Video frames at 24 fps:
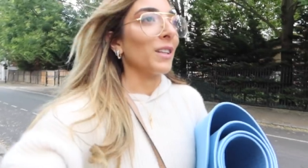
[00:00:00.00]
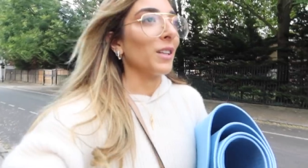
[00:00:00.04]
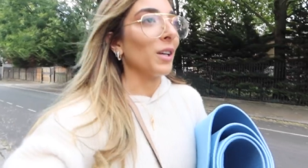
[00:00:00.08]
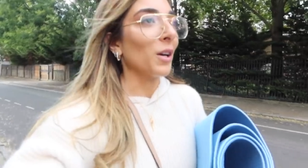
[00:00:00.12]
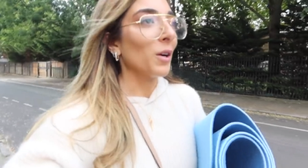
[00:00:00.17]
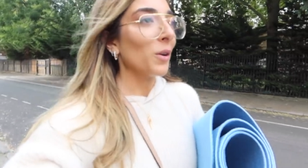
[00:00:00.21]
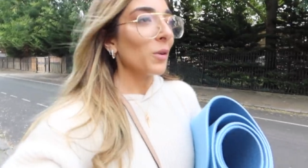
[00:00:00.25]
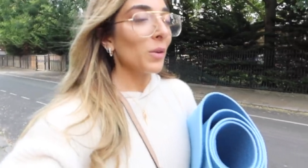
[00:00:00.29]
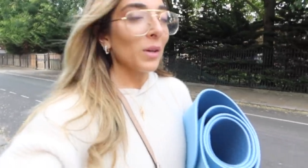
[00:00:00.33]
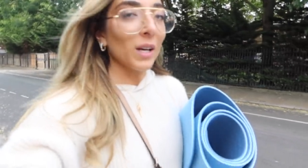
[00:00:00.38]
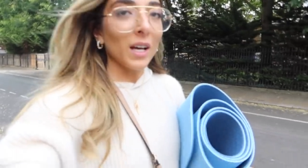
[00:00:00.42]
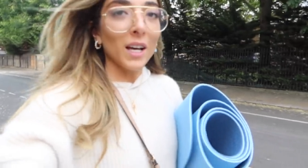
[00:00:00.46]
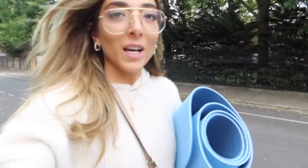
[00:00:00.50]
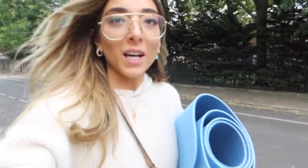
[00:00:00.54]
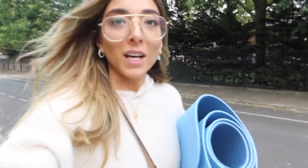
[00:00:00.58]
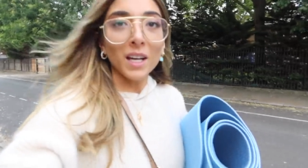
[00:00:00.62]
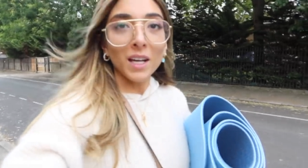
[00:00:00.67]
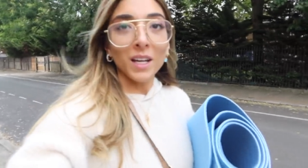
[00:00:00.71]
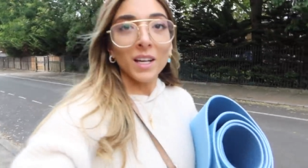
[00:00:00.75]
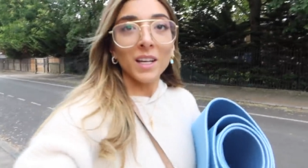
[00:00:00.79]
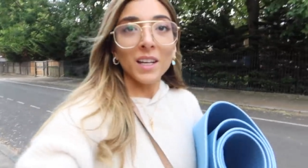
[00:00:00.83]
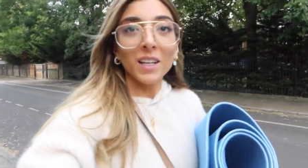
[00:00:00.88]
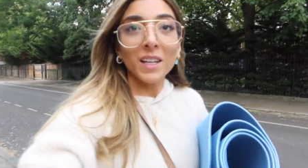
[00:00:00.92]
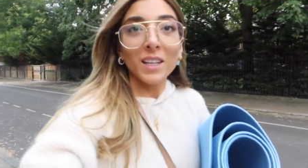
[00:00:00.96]
Yoga
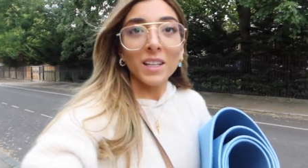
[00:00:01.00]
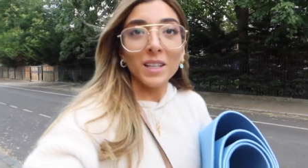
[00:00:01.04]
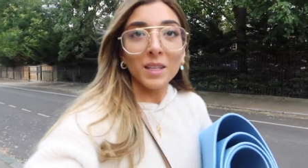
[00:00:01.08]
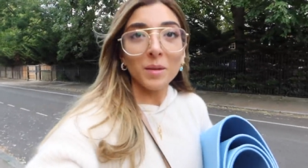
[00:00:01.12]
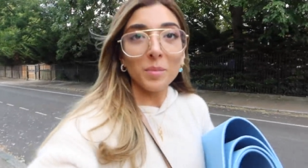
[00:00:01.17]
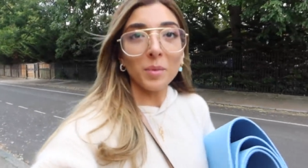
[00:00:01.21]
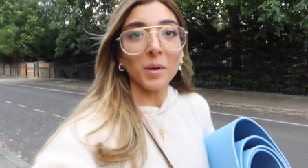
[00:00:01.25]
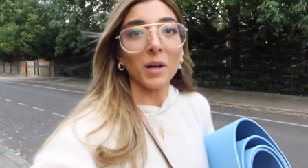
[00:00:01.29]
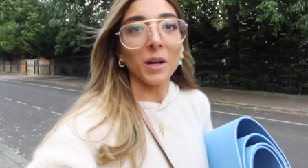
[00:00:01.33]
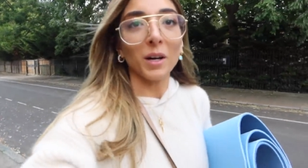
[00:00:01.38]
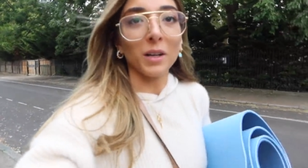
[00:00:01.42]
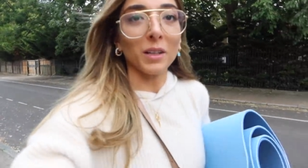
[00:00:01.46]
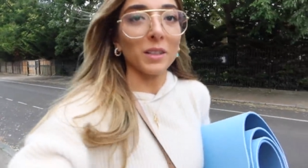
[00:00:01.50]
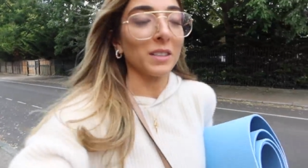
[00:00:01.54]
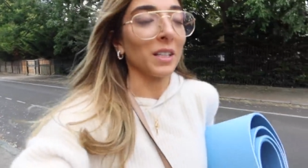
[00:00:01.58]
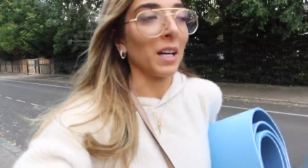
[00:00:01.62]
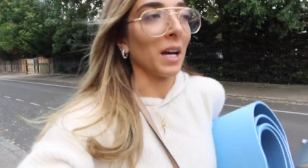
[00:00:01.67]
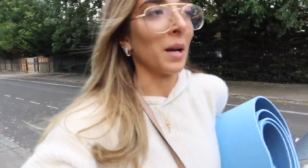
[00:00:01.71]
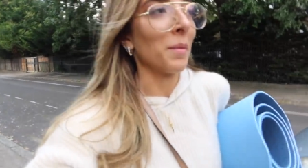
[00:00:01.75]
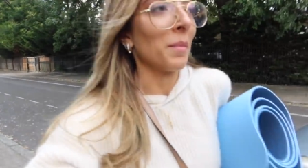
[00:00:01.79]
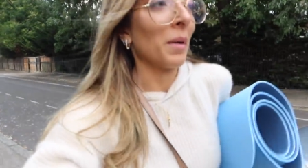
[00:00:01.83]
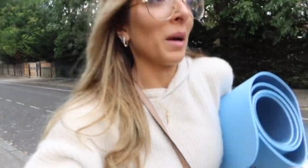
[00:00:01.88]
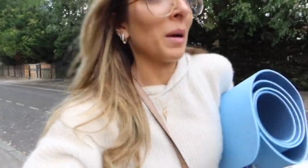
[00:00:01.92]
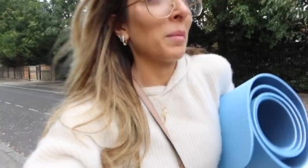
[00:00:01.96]
in the park
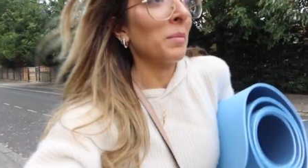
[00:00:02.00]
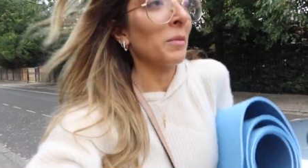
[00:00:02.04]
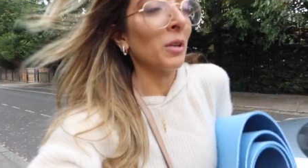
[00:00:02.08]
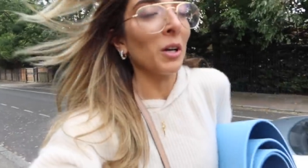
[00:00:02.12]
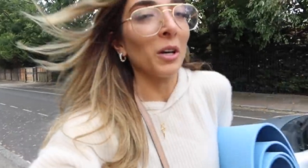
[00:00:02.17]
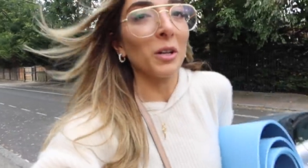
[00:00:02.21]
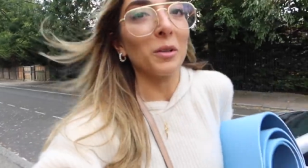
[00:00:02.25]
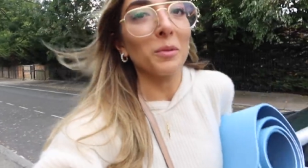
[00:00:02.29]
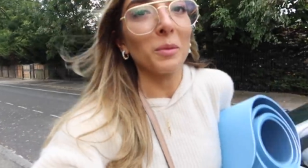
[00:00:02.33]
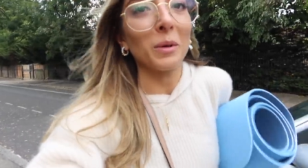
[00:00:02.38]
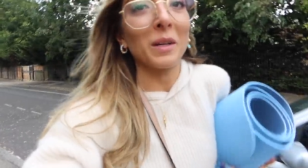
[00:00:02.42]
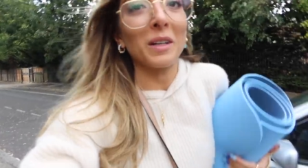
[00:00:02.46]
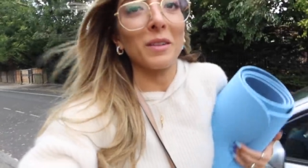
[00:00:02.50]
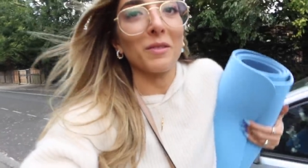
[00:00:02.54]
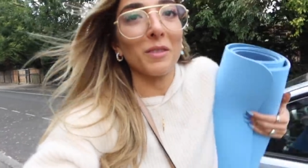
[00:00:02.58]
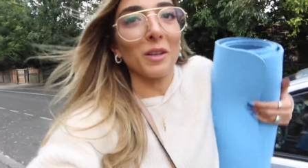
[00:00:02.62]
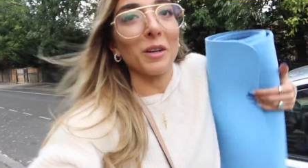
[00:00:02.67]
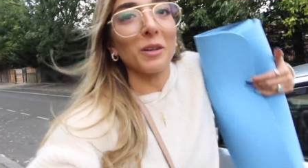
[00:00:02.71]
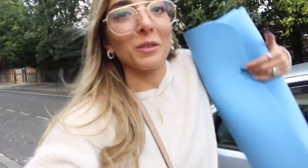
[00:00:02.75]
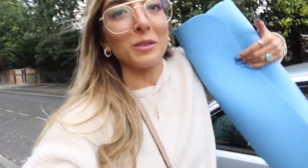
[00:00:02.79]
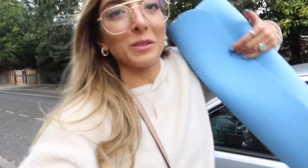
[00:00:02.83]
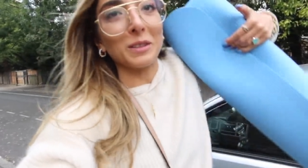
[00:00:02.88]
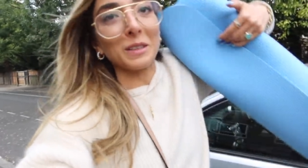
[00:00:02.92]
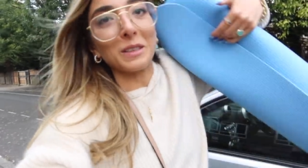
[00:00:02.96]
time. I'm not one of
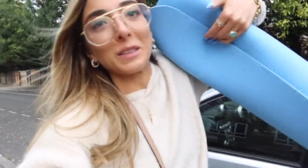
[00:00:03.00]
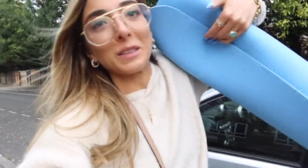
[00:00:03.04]
those